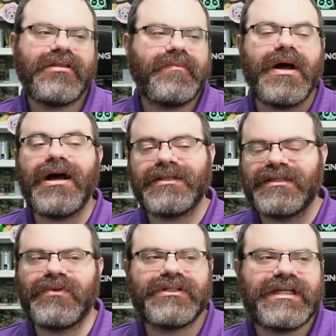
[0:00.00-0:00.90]
the
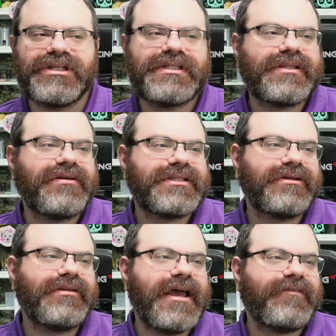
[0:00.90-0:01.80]
possible digits that are
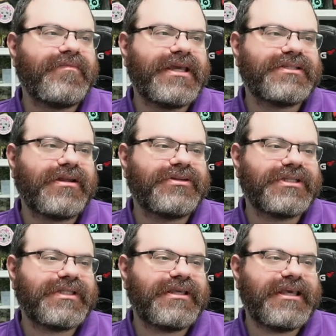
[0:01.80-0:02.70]
still left based on
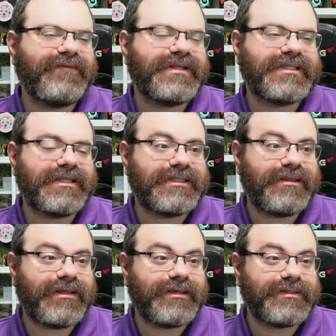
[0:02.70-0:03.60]
just the givens that
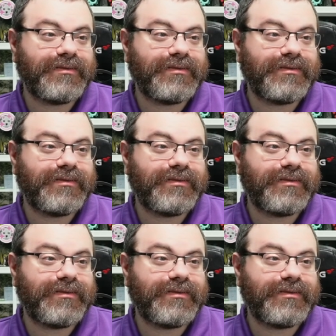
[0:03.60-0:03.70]
see things.